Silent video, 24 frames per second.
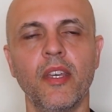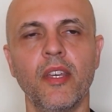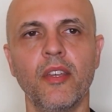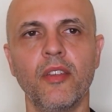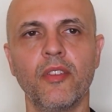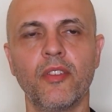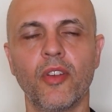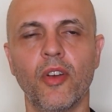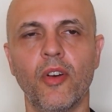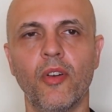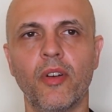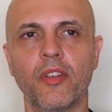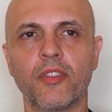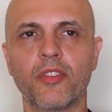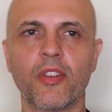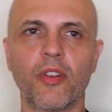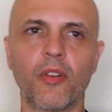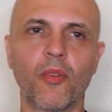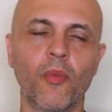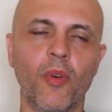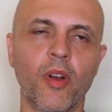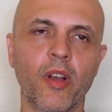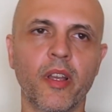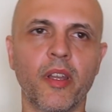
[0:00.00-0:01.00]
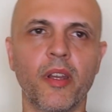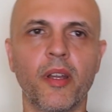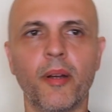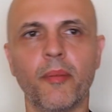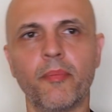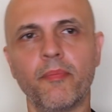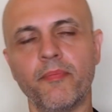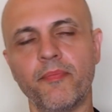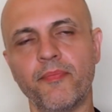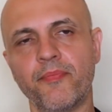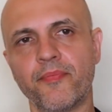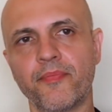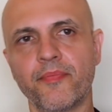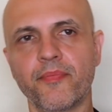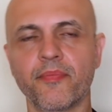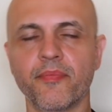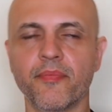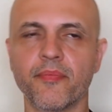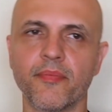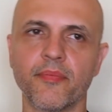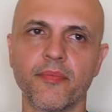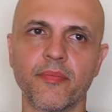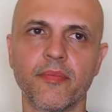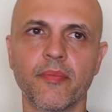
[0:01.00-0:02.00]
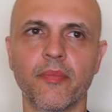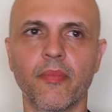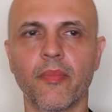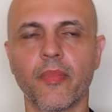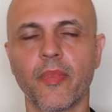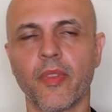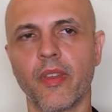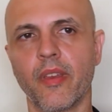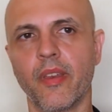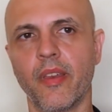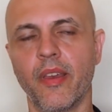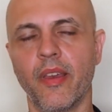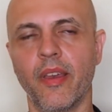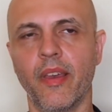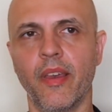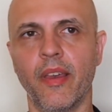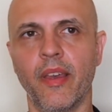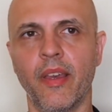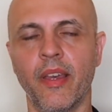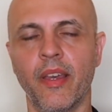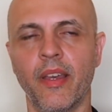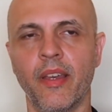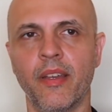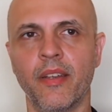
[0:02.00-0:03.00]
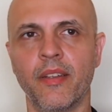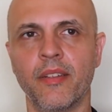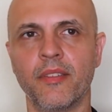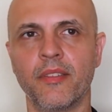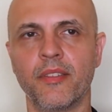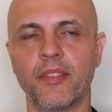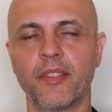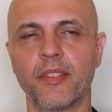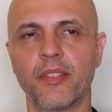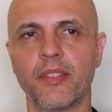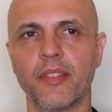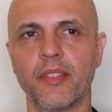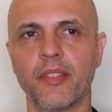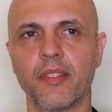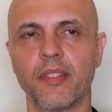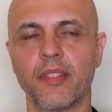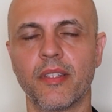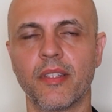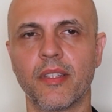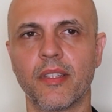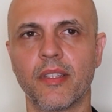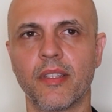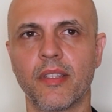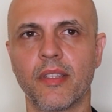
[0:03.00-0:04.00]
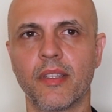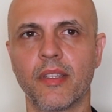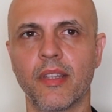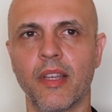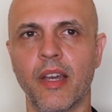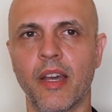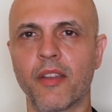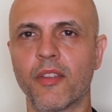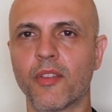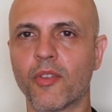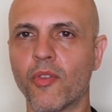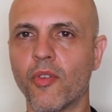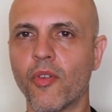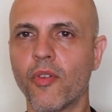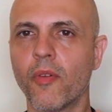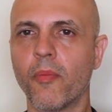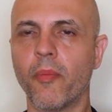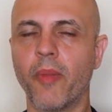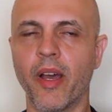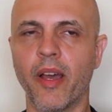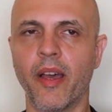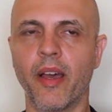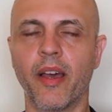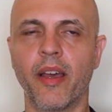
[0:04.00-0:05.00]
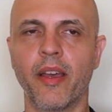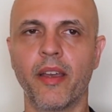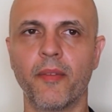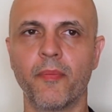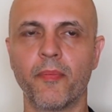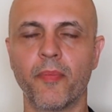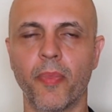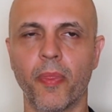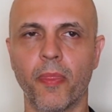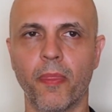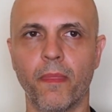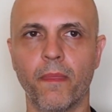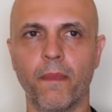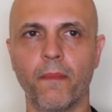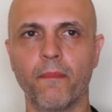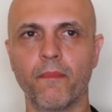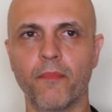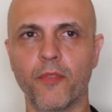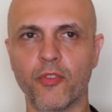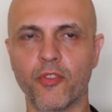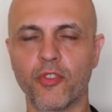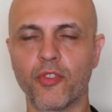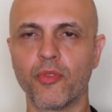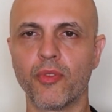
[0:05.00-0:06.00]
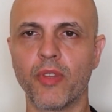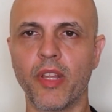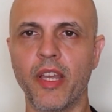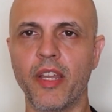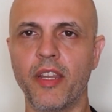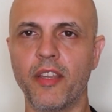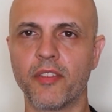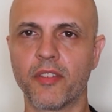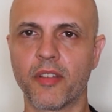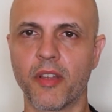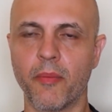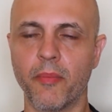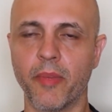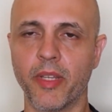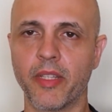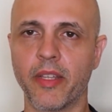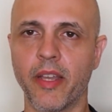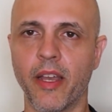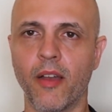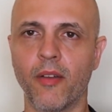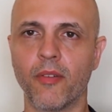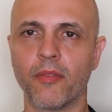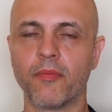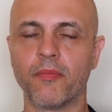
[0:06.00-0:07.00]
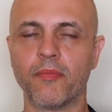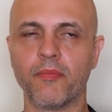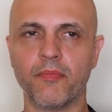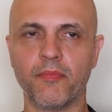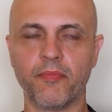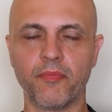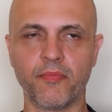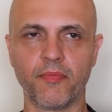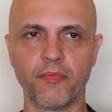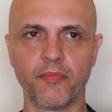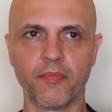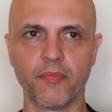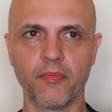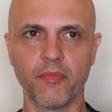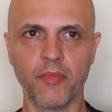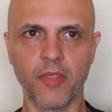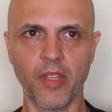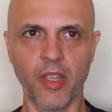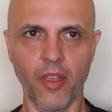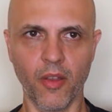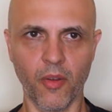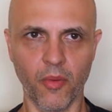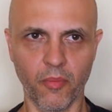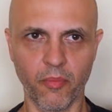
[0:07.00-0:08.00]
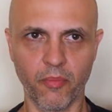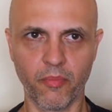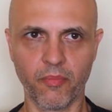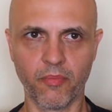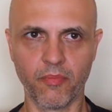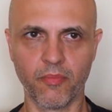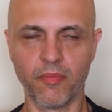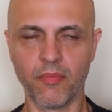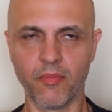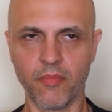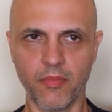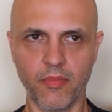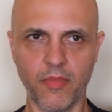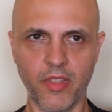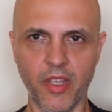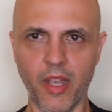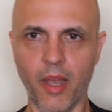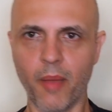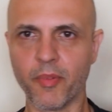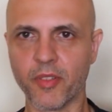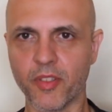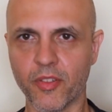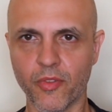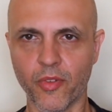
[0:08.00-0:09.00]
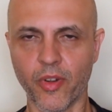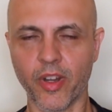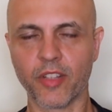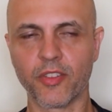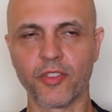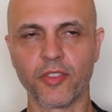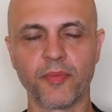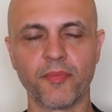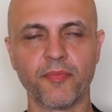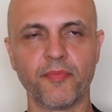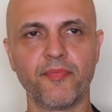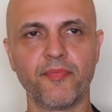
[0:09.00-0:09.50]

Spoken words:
So start walking up, and out of the corner of my eye, there's two ladies coming down, in the opposite direction.